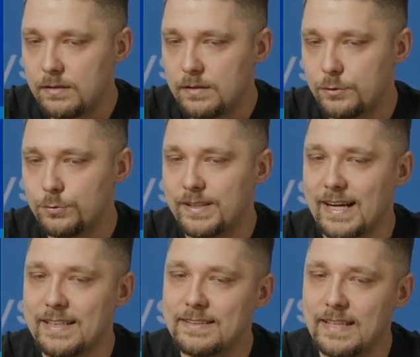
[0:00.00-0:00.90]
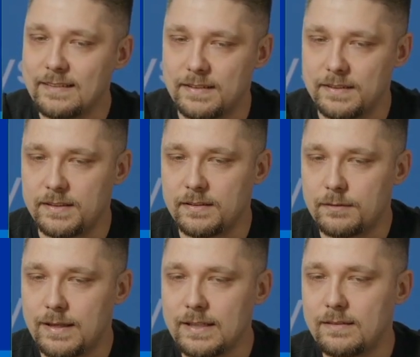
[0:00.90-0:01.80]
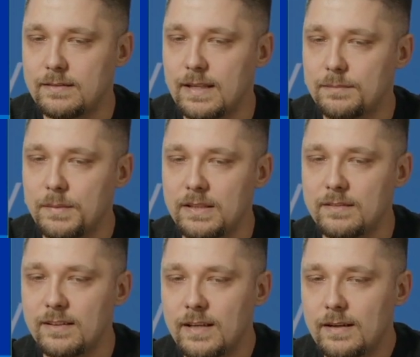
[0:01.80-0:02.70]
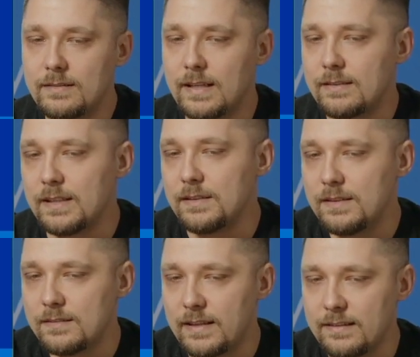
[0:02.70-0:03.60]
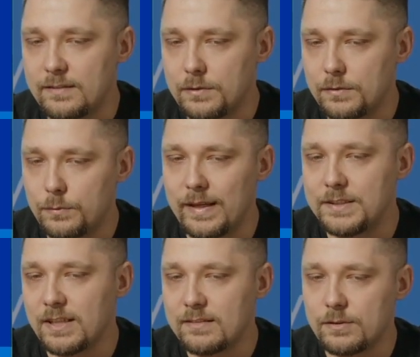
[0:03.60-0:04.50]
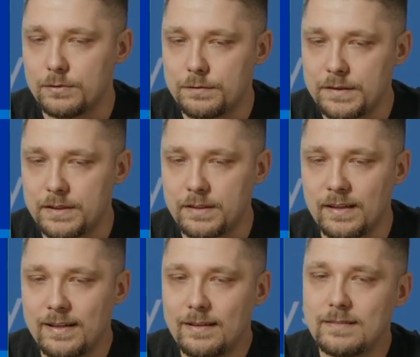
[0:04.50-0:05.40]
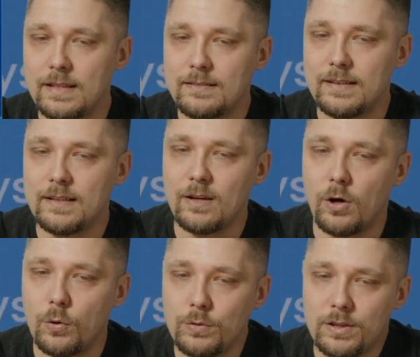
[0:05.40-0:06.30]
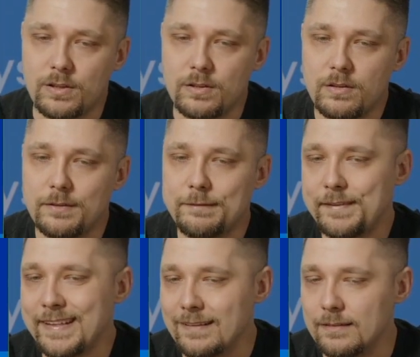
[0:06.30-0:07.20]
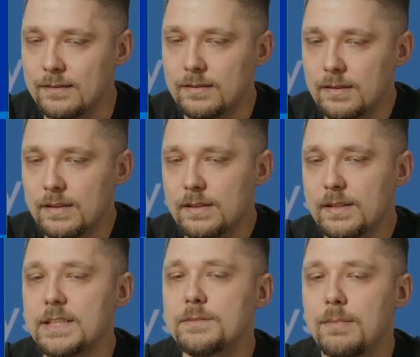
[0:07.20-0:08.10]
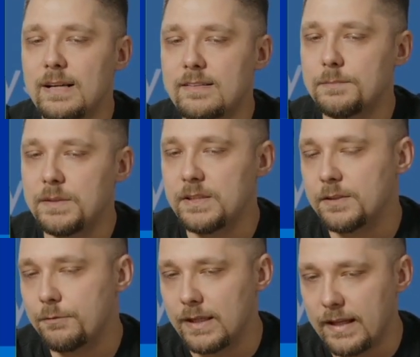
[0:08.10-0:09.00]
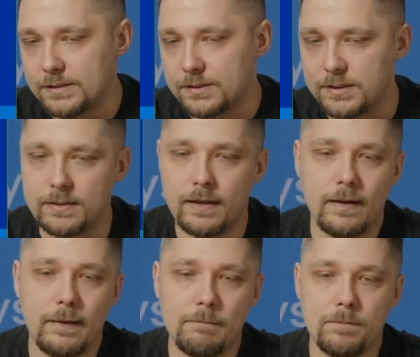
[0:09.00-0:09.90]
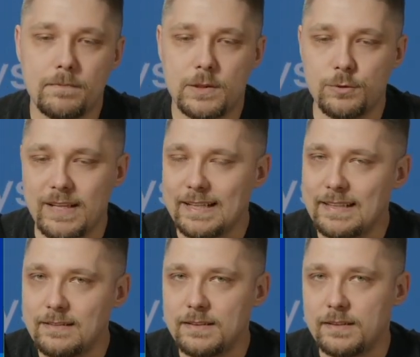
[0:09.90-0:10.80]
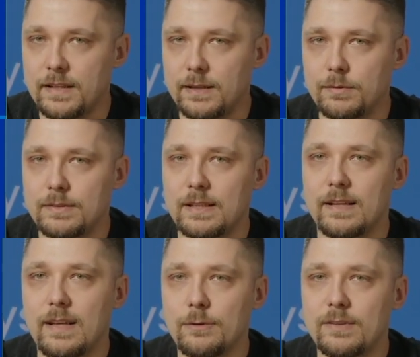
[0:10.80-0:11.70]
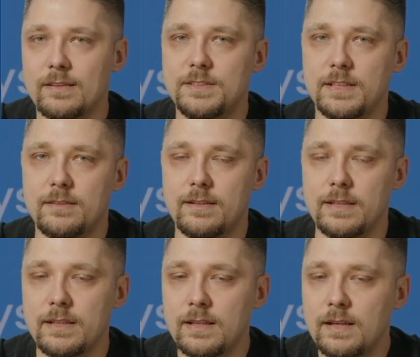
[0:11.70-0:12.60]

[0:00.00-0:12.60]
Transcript: to the identity, right? That means that in this case, we just configured that the owner field, it must be in relation to the identity table. That allows us generally